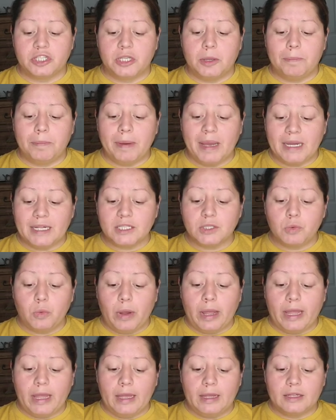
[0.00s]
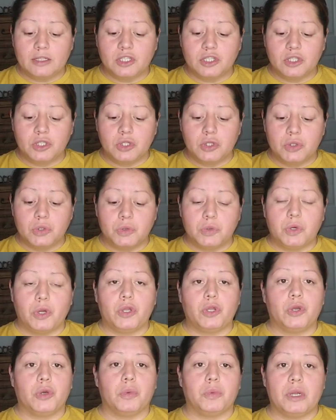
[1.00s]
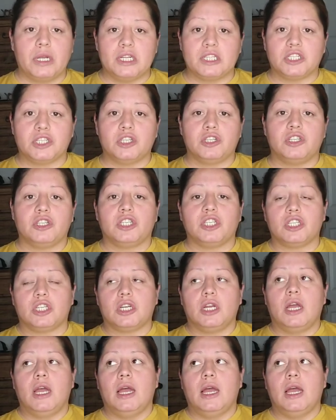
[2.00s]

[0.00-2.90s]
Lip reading: The best way to do your research